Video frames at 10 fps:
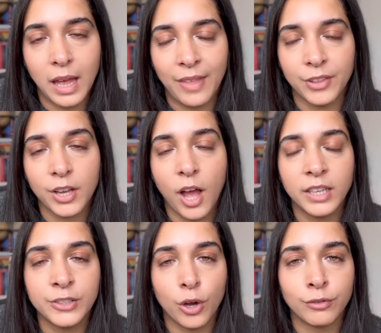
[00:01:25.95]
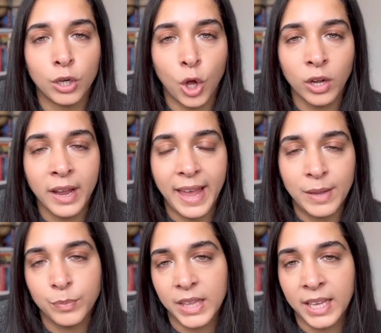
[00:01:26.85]
and the kind of long
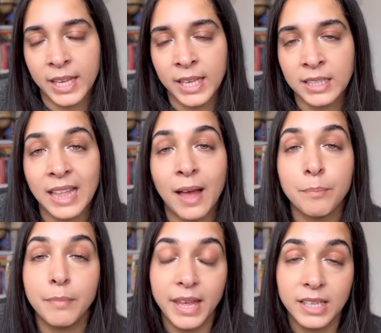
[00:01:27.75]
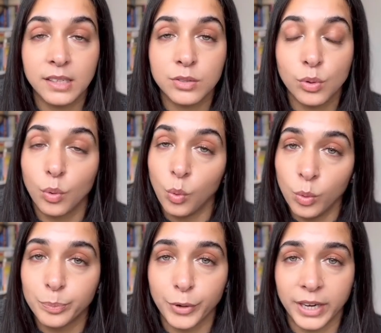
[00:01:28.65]
game thinking that makes or
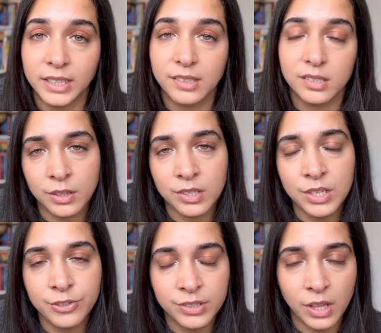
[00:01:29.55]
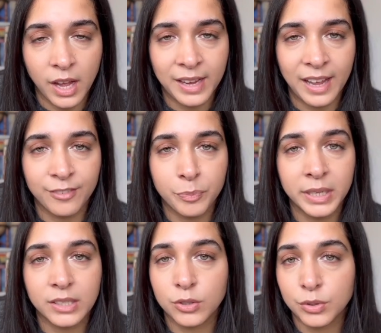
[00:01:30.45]
breaks. The series that I have
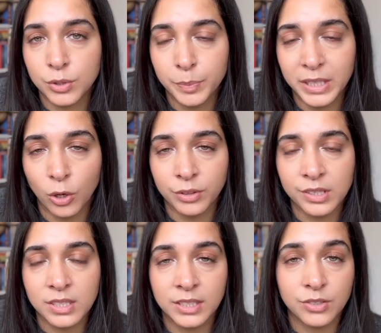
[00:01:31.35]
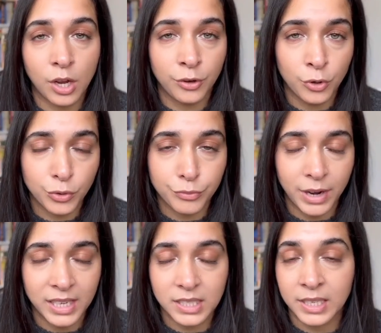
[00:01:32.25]
picked to be on this list are not
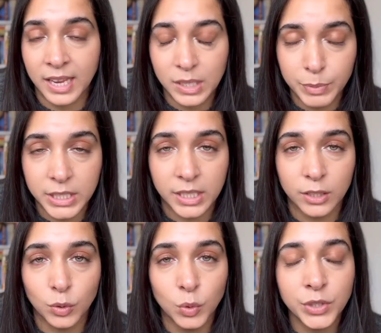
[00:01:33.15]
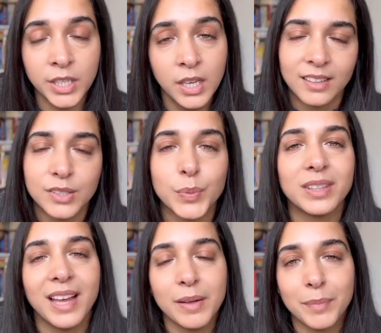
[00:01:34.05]
ranked in any particular order. So with
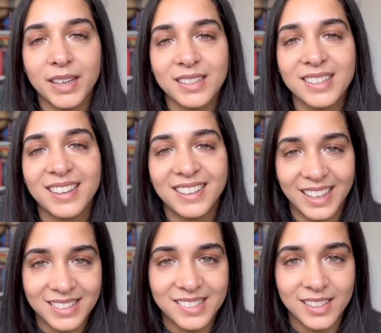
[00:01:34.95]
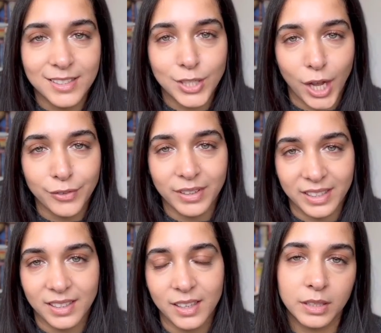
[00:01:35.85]
that in mind, let's dive
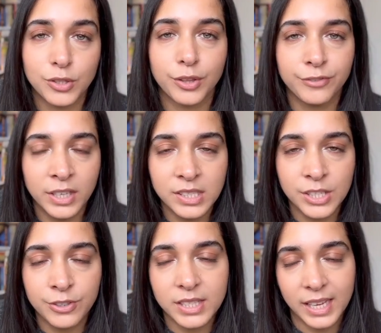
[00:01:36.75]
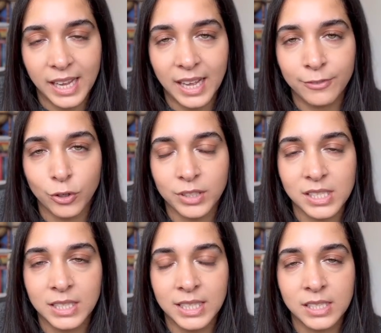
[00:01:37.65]
in. So the first series I have on
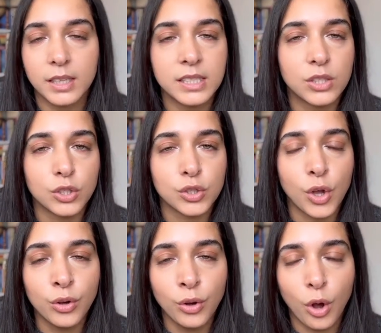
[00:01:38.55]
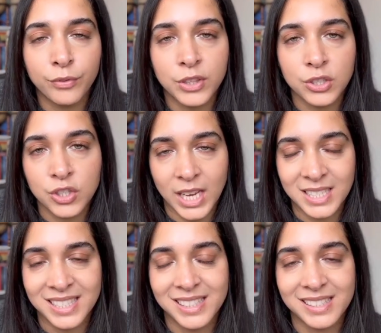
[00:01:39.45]
this list is The Song of the
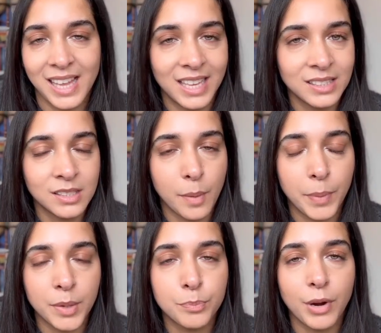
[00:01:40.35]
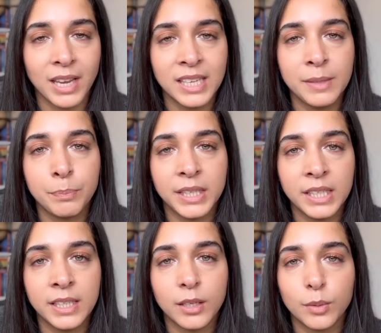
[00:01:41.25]
Shattered Sands by Bradley
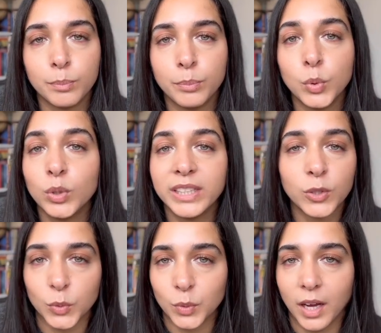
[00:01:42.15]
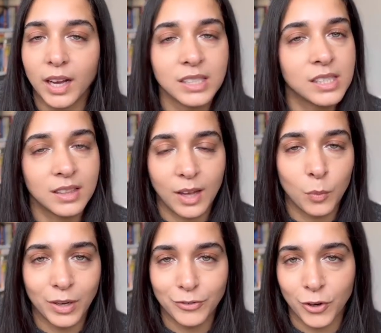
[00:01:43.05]
P. Beaulieu. I said that
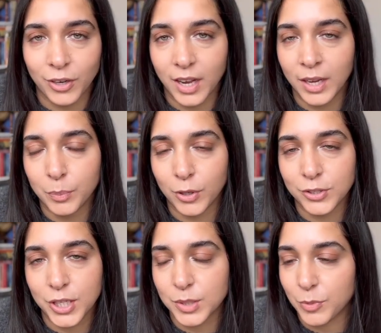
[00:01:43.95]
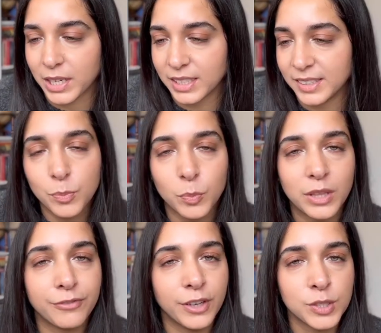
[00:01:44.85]
way wrong. I apologize, Bradley. With the
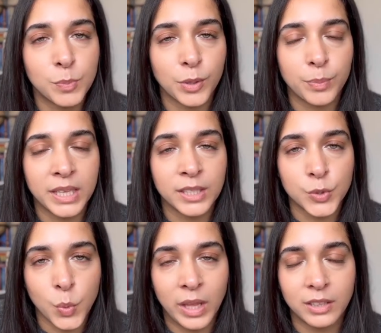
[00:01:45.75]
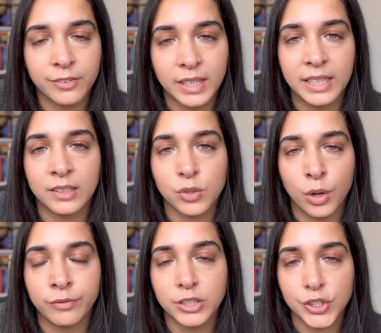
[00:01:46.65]
first book being 12 Kings
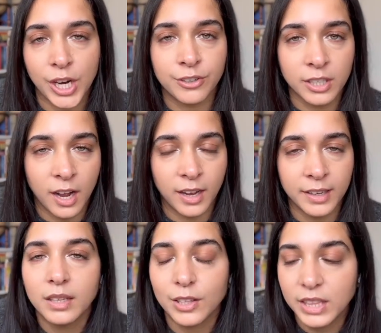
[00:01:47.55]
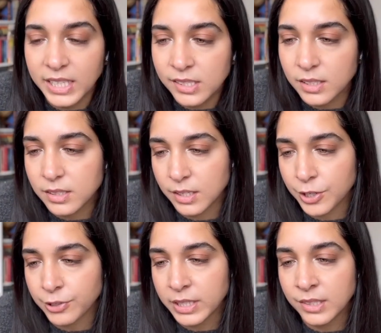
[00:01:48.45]
of Sharakai. Now, this
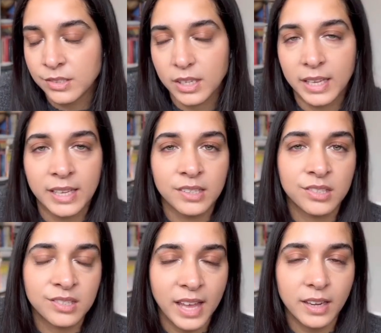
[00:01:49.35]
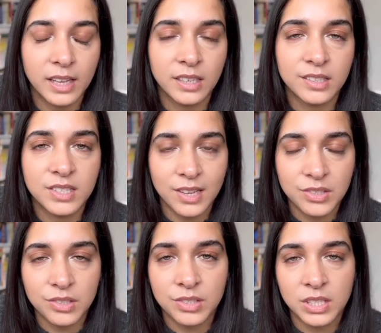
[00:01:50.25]
series is set in a
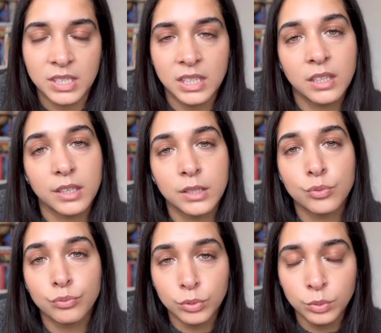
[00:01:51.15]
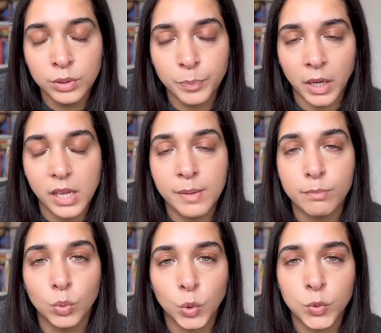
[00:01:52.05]
desert city that is ruled by
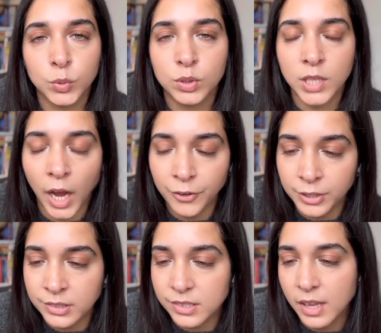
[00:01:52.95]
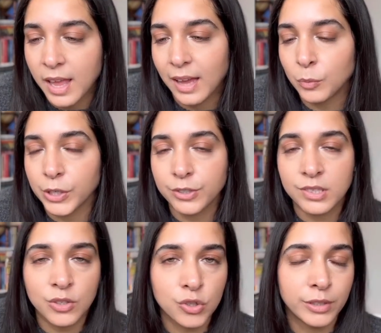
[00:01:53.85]
immortal tyrants, and we are
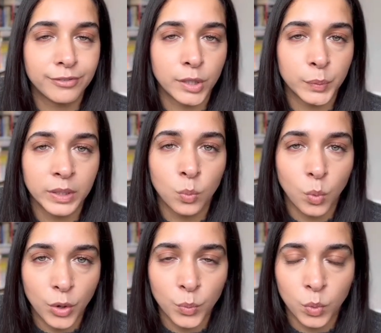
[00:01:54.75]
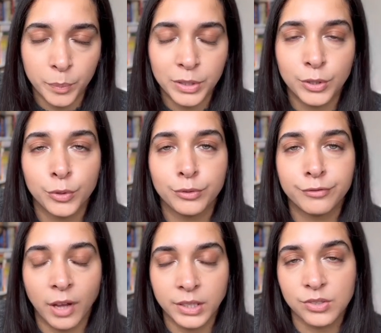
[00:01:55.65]
essentially following one woman who
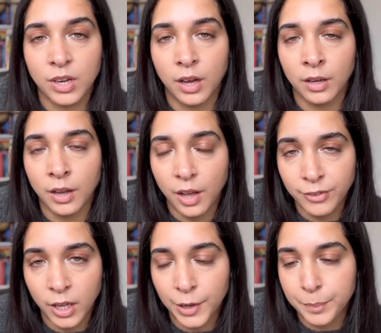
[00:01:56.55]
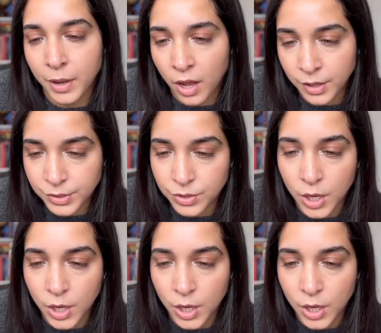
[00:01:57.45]
fights to uncover her past